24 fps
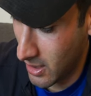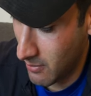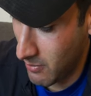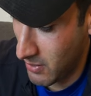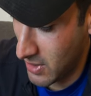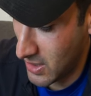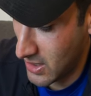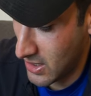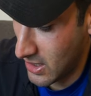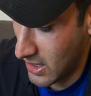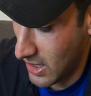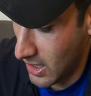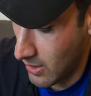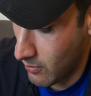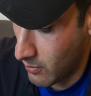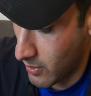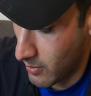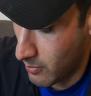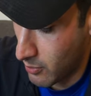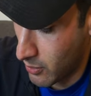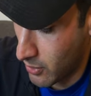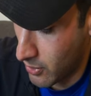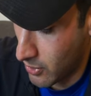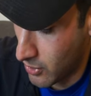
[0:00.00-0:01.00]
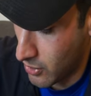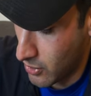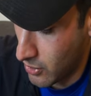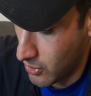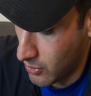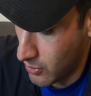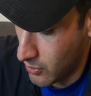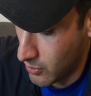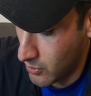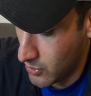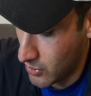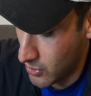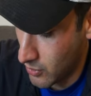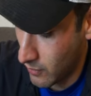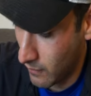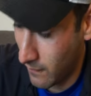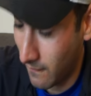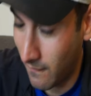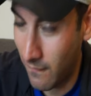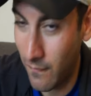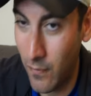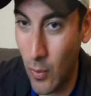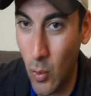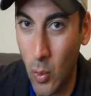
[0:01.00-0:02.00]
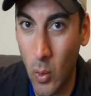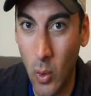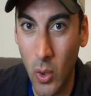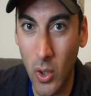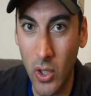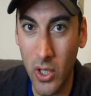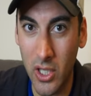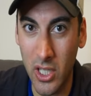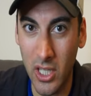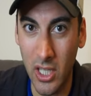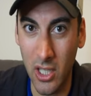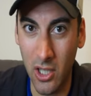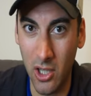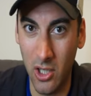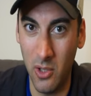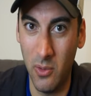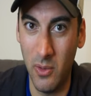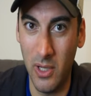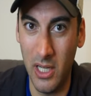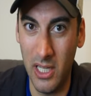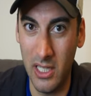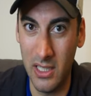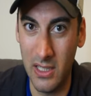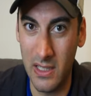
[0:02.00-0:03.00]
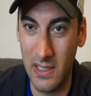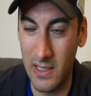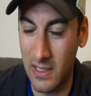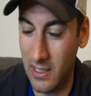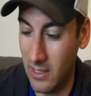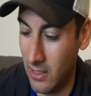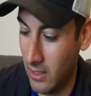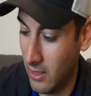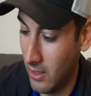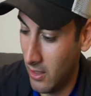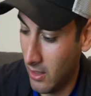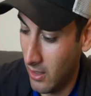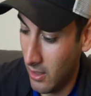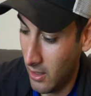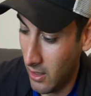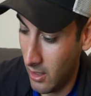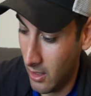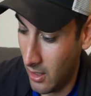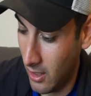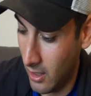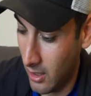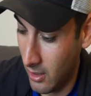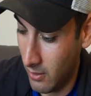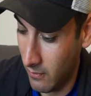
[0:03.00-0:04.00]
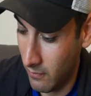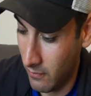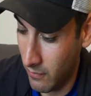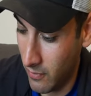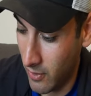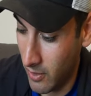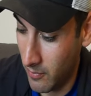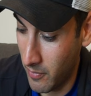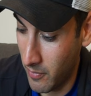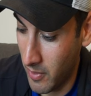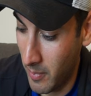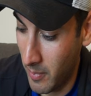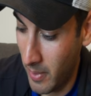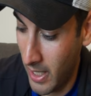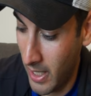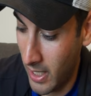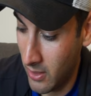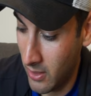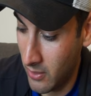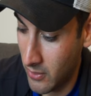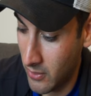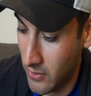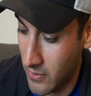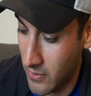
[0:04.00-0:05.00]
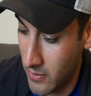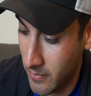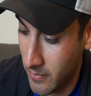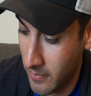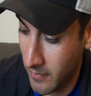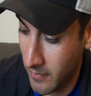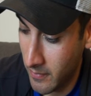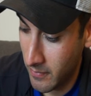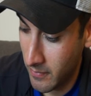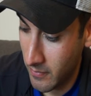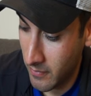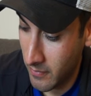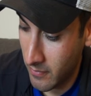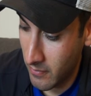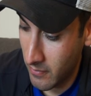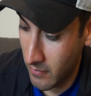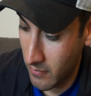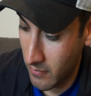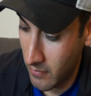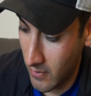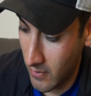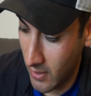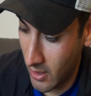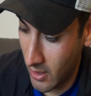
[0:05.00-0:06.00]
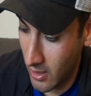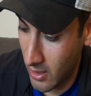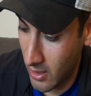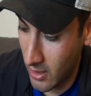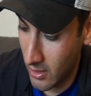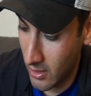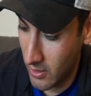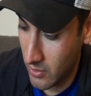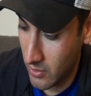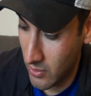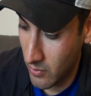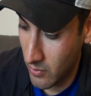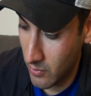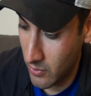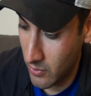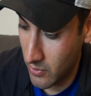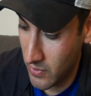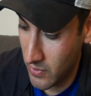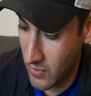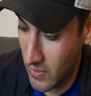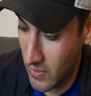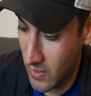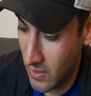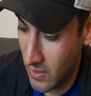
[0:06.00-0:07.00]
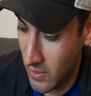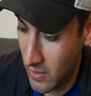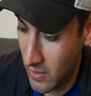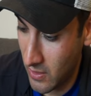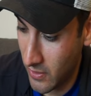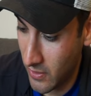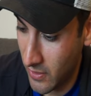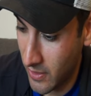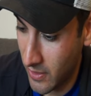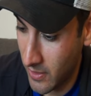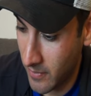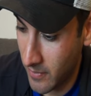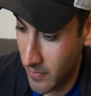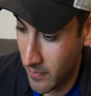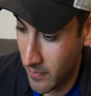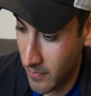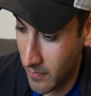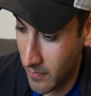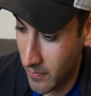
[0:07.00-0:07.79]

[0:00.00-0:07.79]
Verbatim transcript: I mean, today we produced four kilowatts um, from the panels. Uh, so we'll see here